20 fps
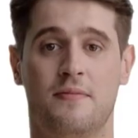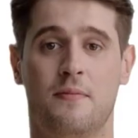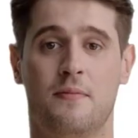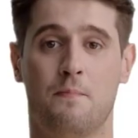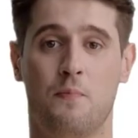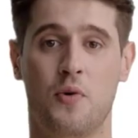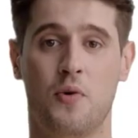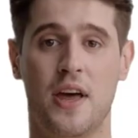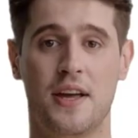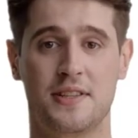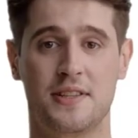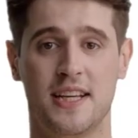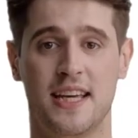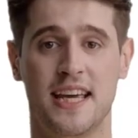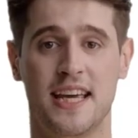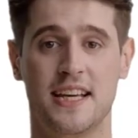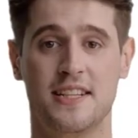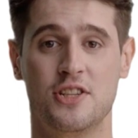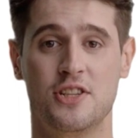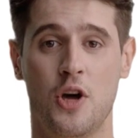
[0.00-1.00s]

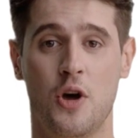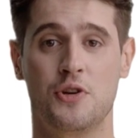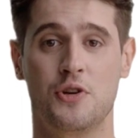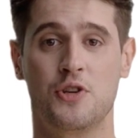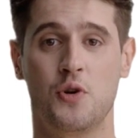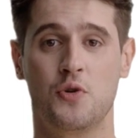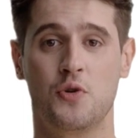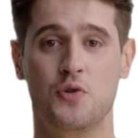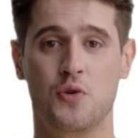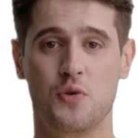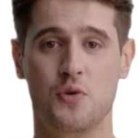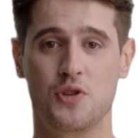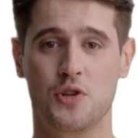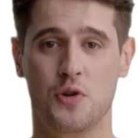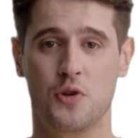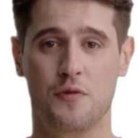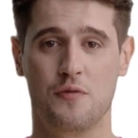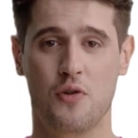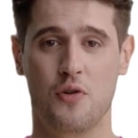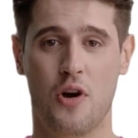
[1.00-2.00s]
Breathing is also
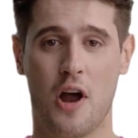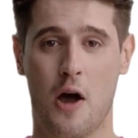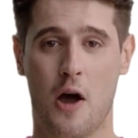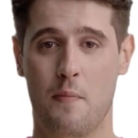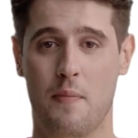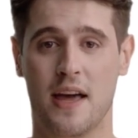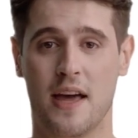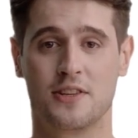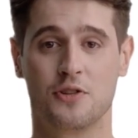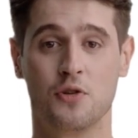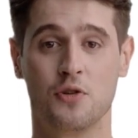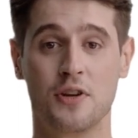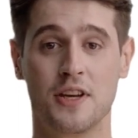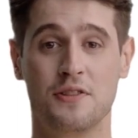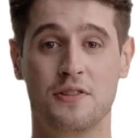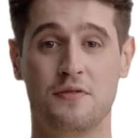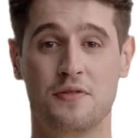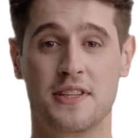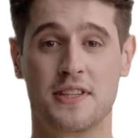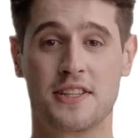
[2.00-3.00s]
crucial for our mental
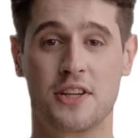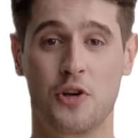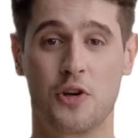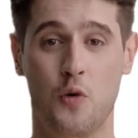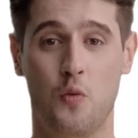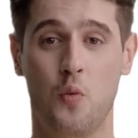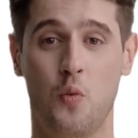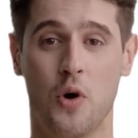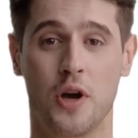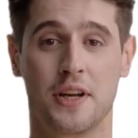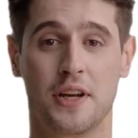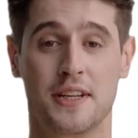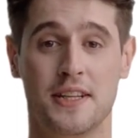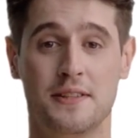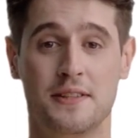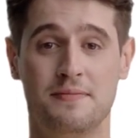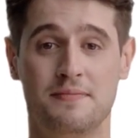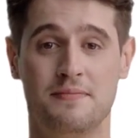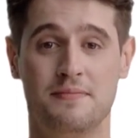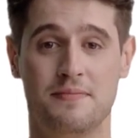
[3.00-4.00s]
and physical
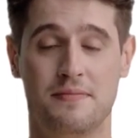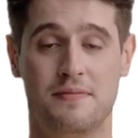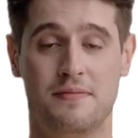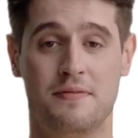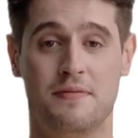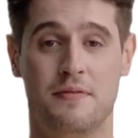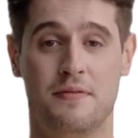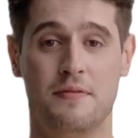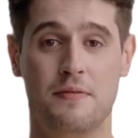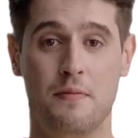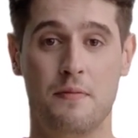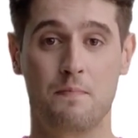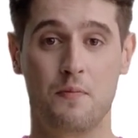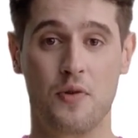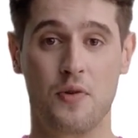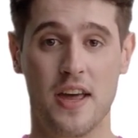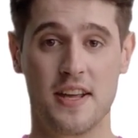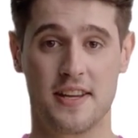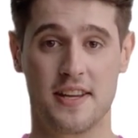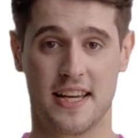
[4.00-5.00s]
work.
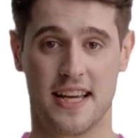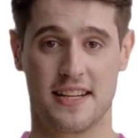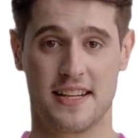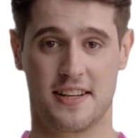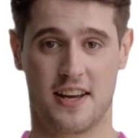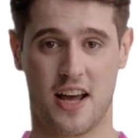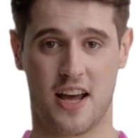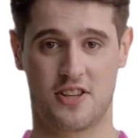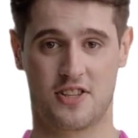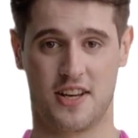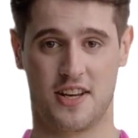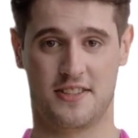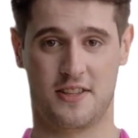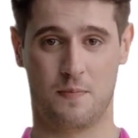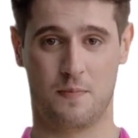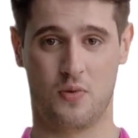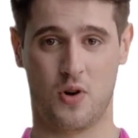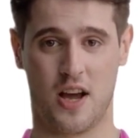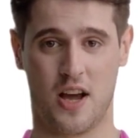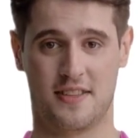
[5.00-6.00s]
Breathing is not just
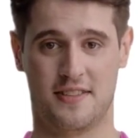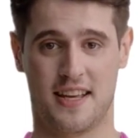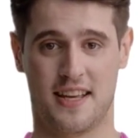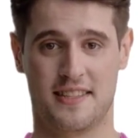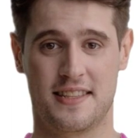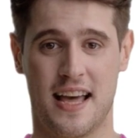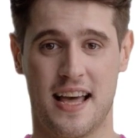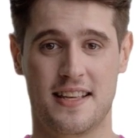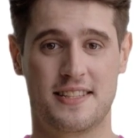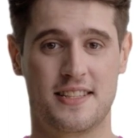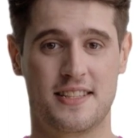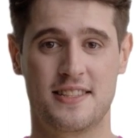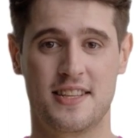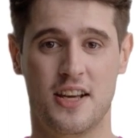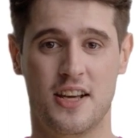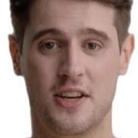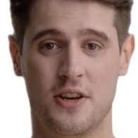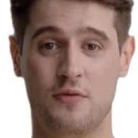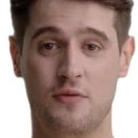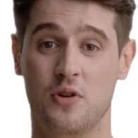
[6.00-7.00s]
a process
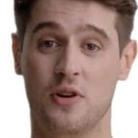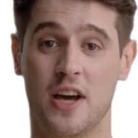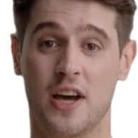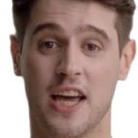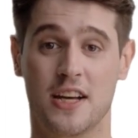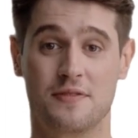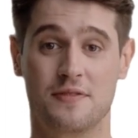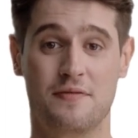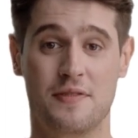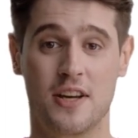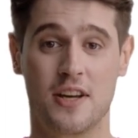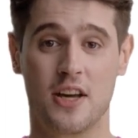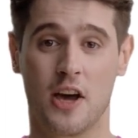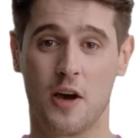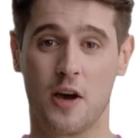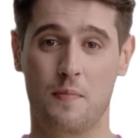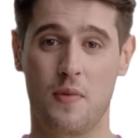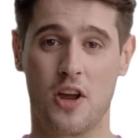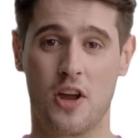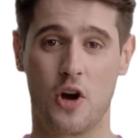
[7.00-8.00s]
necessary for life,
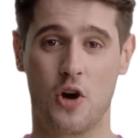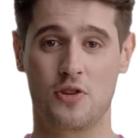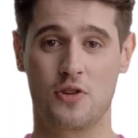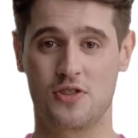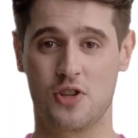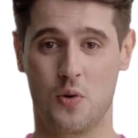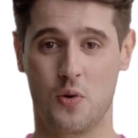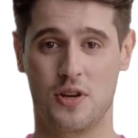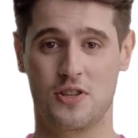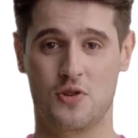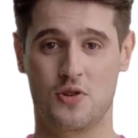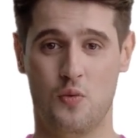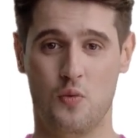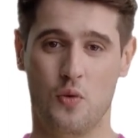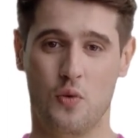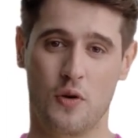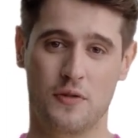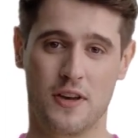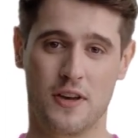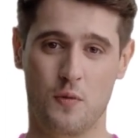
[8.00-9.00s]
but also a
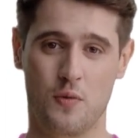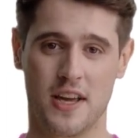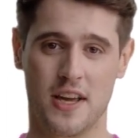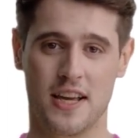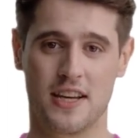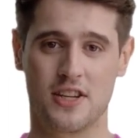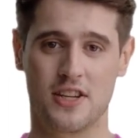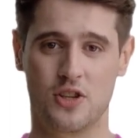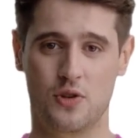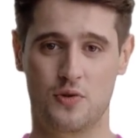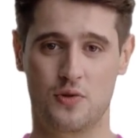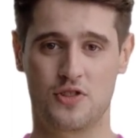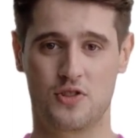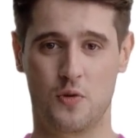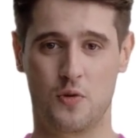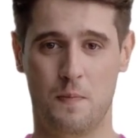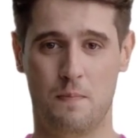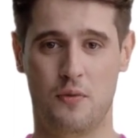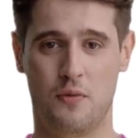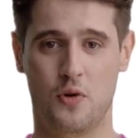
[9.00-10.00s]
tool that we can use
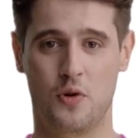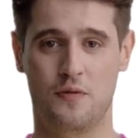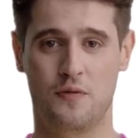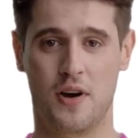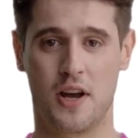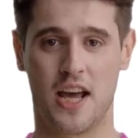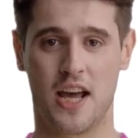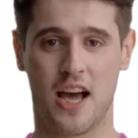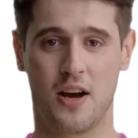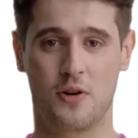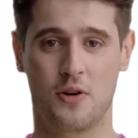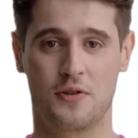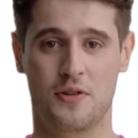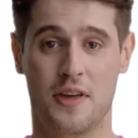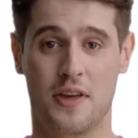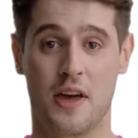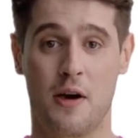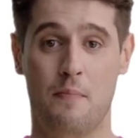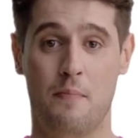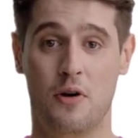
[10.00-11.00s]
to improve our health,
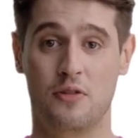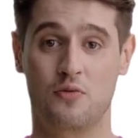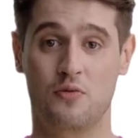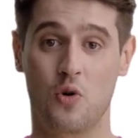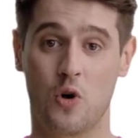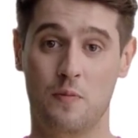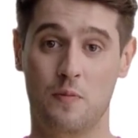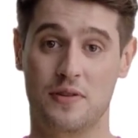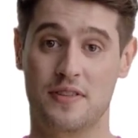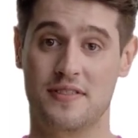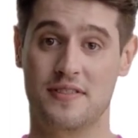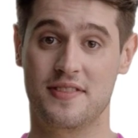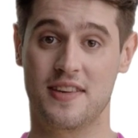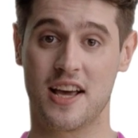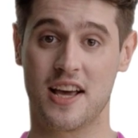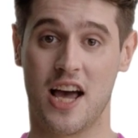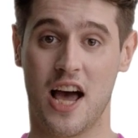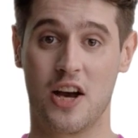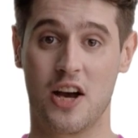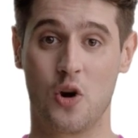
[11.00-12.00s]
performance,
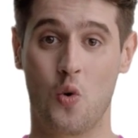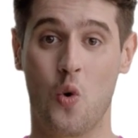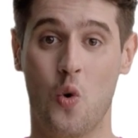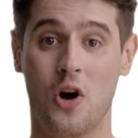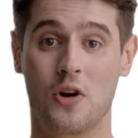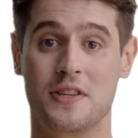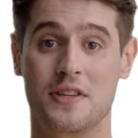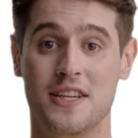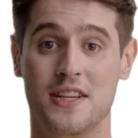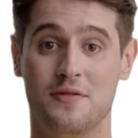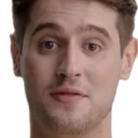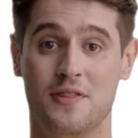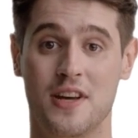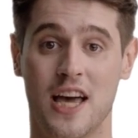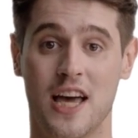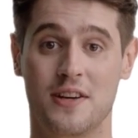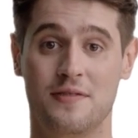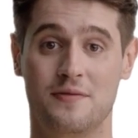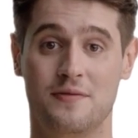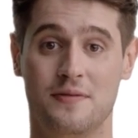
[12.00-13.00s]
and quality of
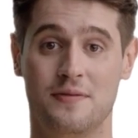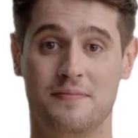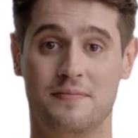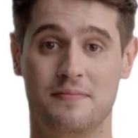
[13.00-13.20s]
life.